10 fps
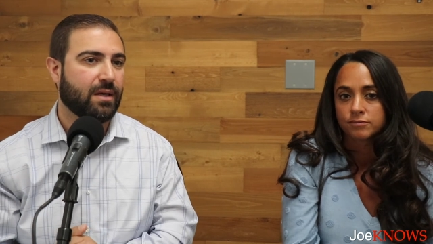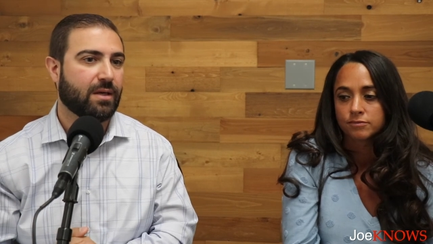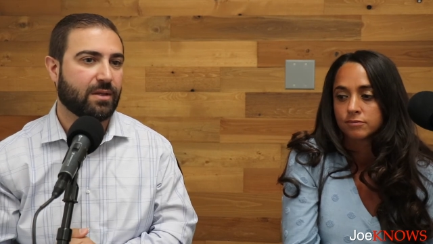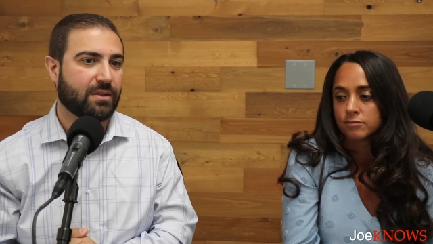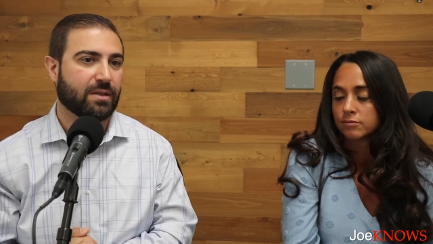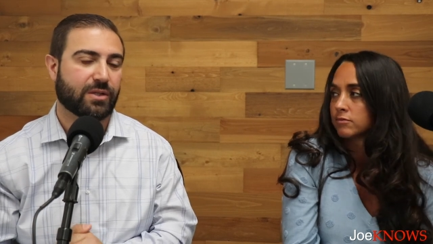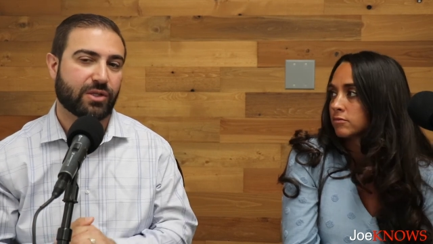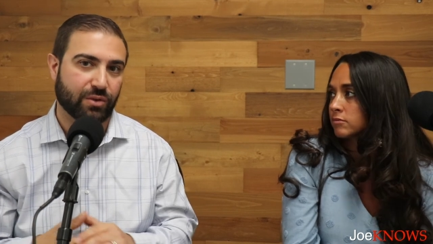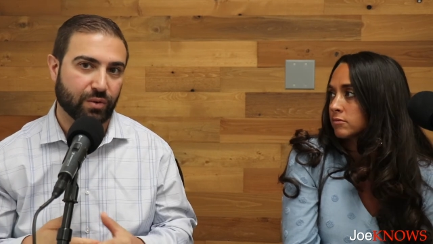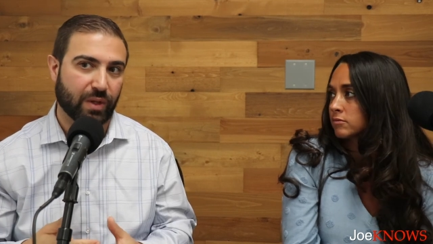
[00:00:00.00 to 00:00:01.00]
Speaker 1: until it's
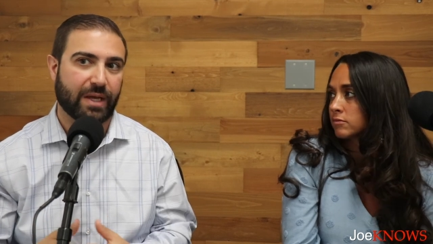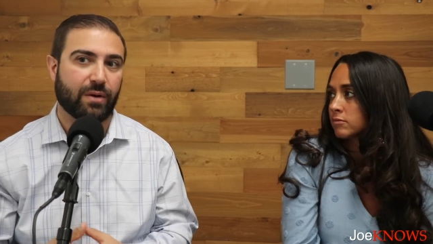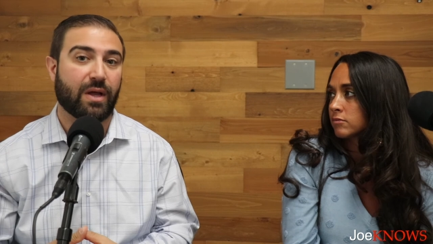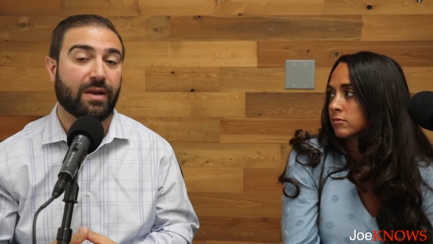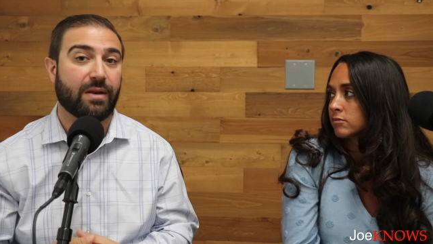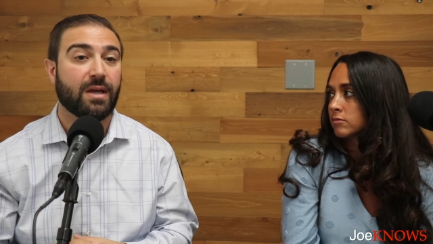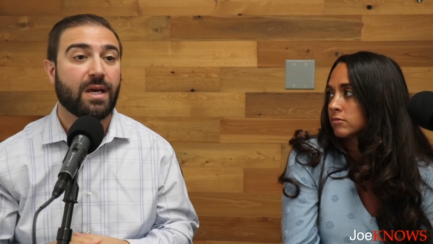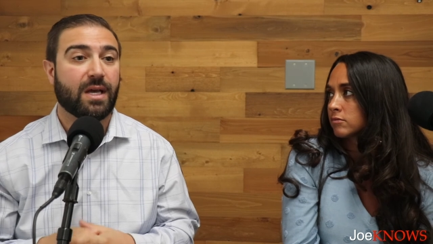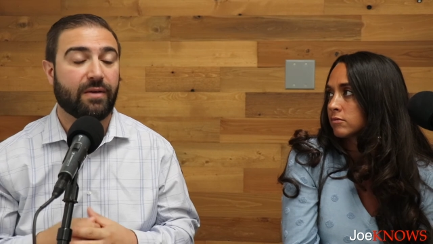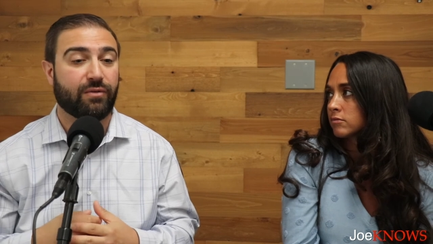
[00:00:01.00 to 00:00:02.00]
too late. And
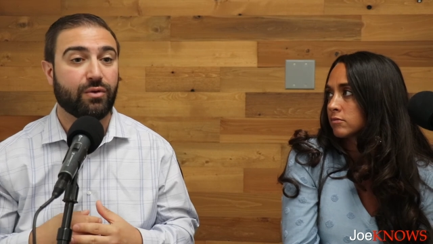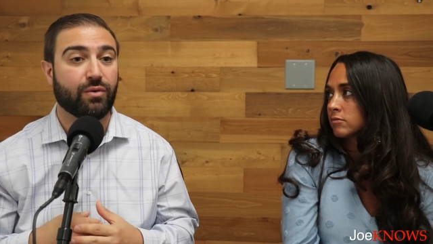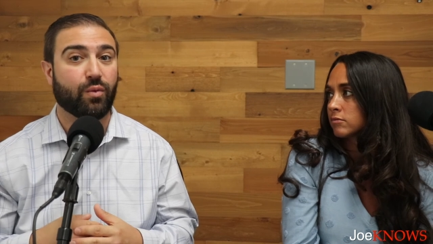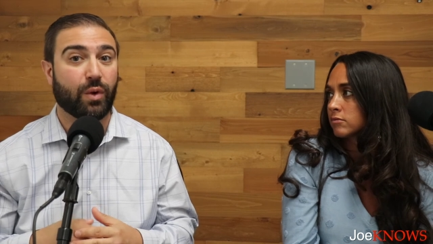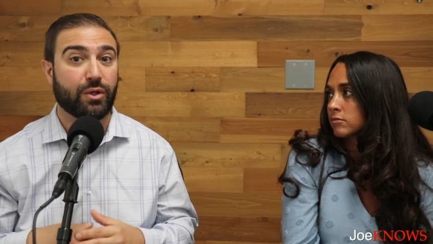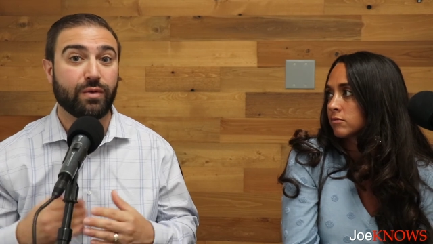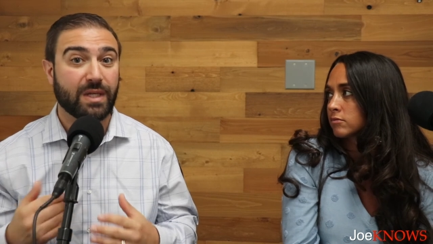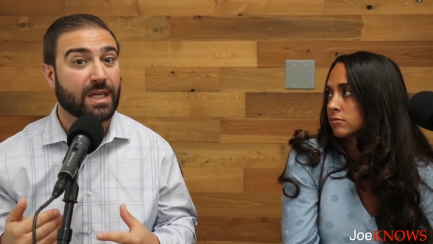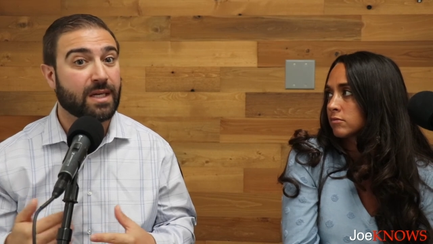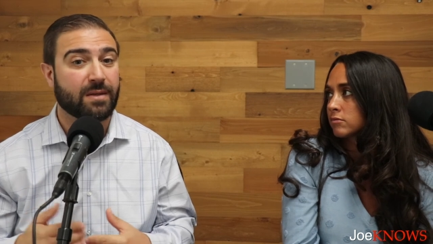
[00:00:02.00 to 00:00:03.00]
if you, when you
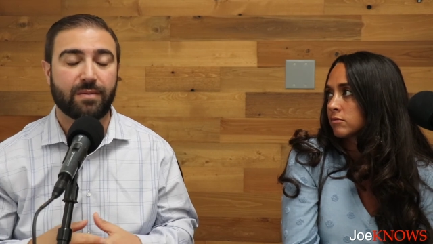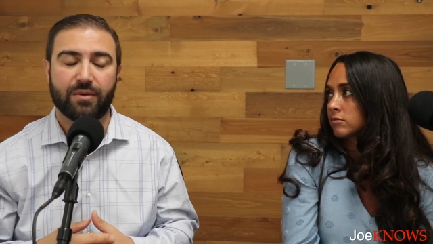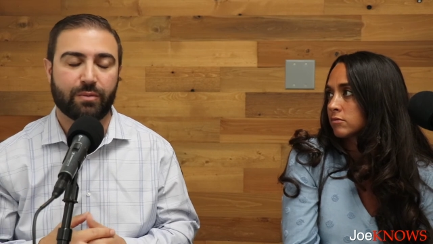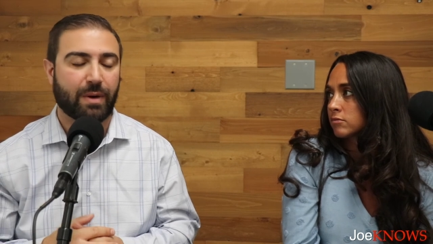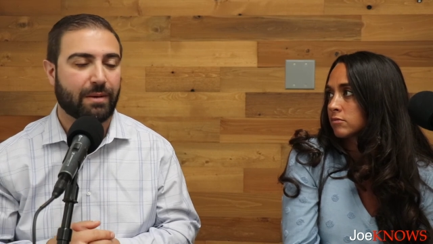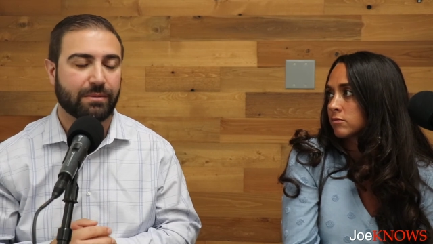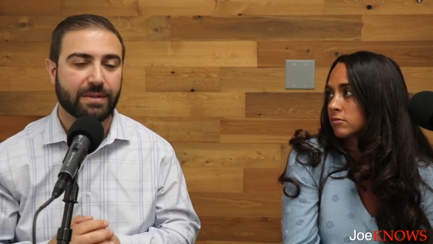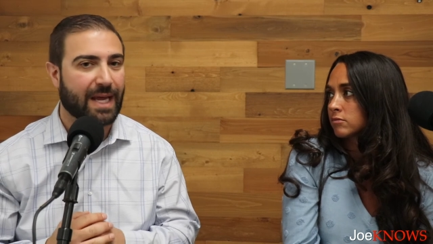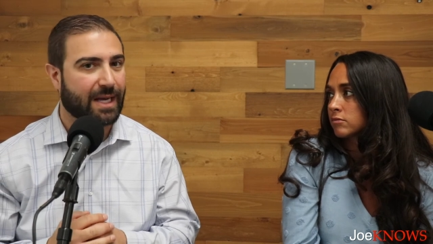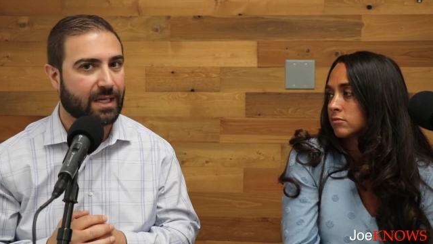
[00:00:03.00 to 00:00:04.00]
need it, you're probably
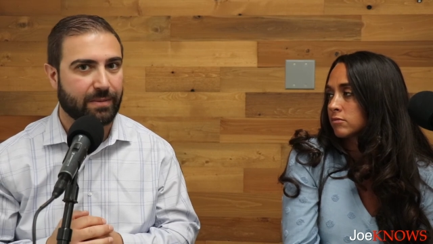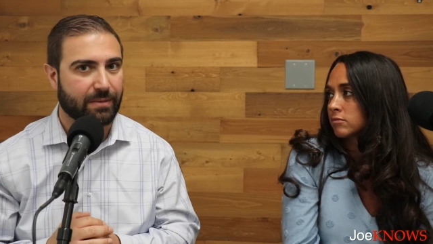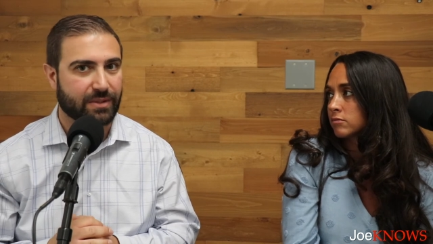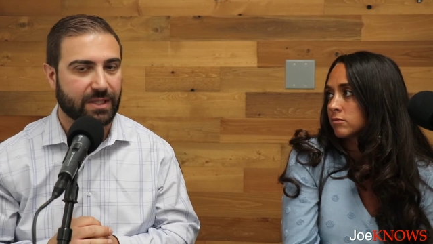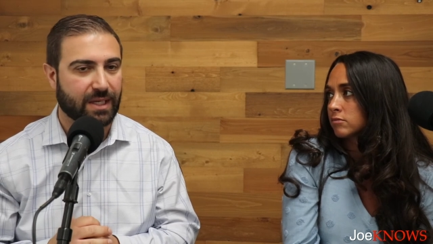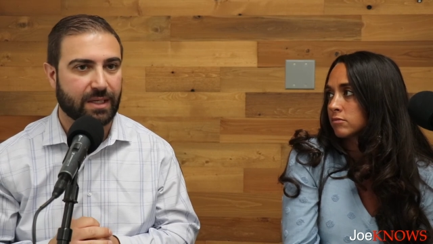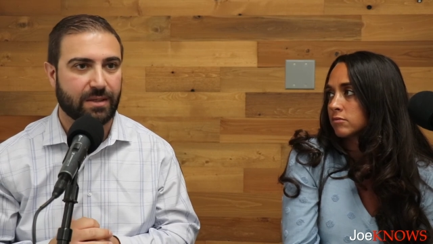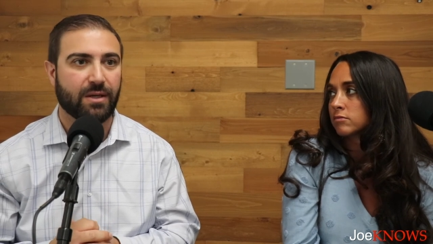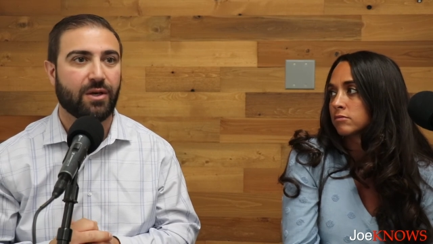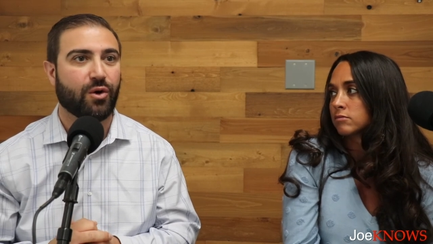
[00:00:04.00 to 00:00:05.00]
not going to be able to get
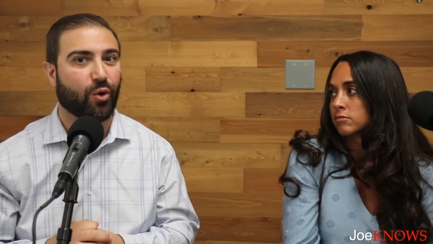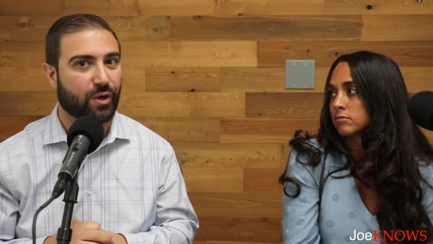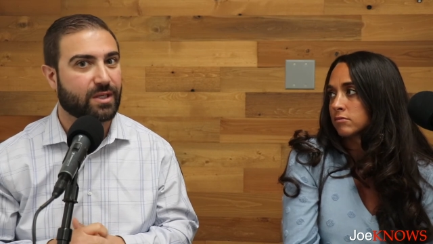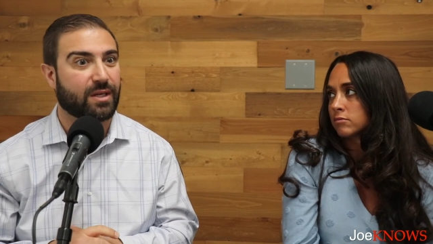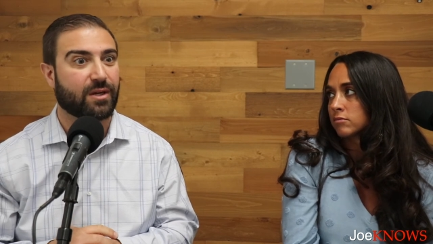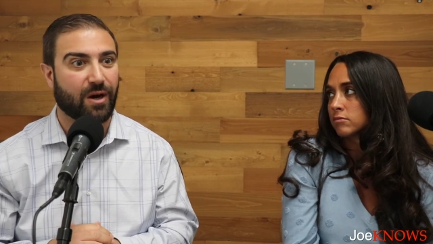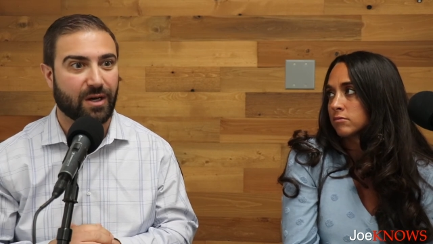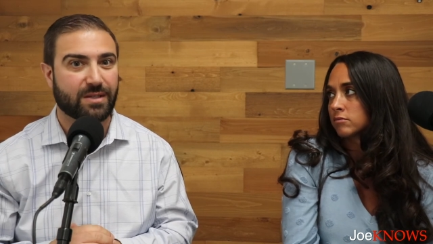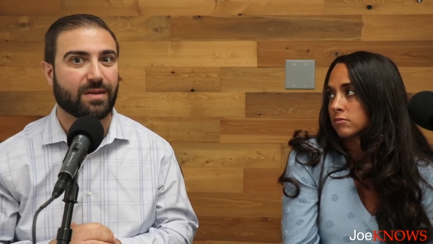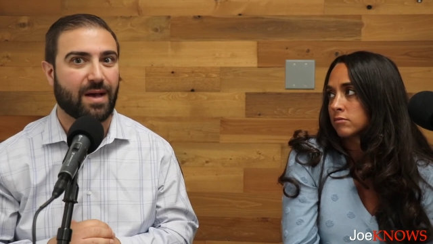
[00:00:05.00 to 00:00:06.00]
it, or it's going to
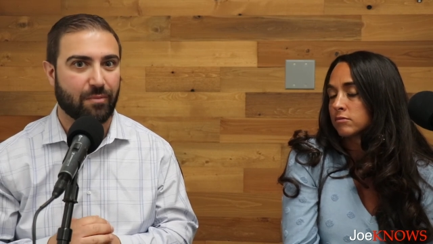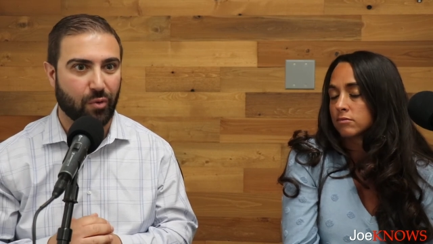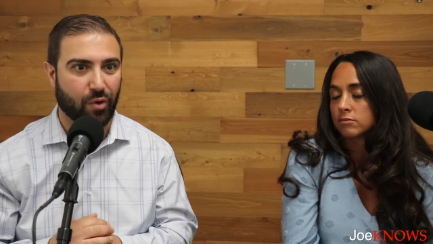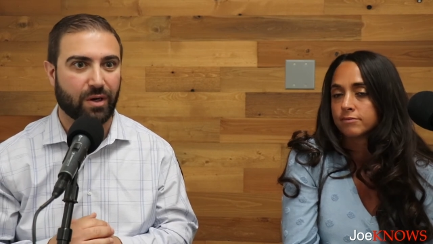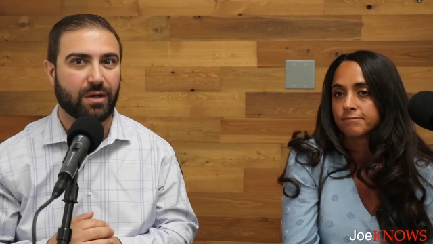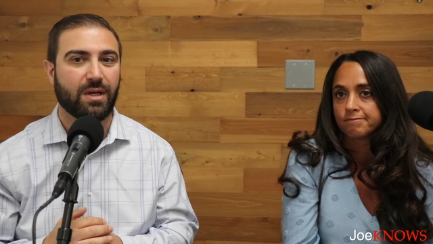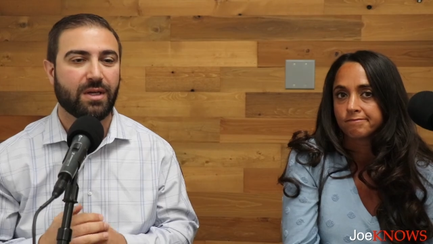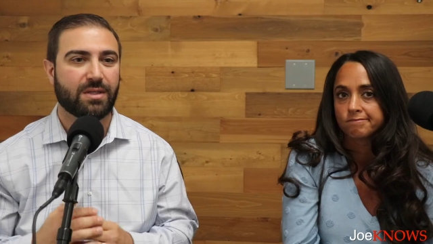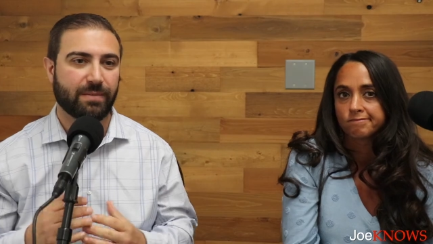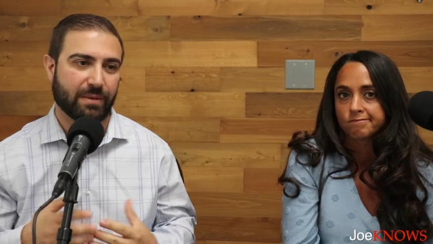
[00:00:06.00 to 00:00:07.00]
cost a lot more
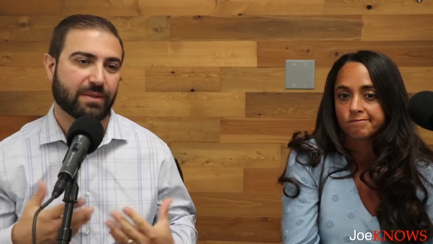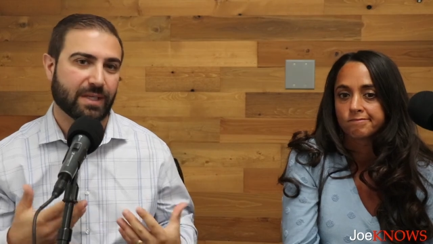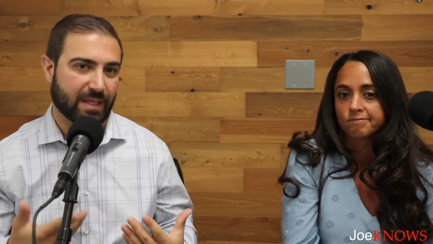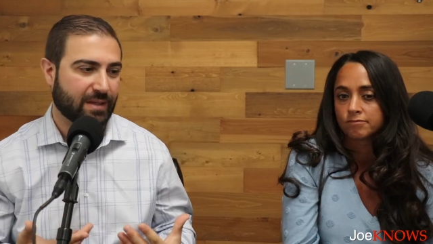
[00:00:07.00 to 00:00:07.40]
to be able to get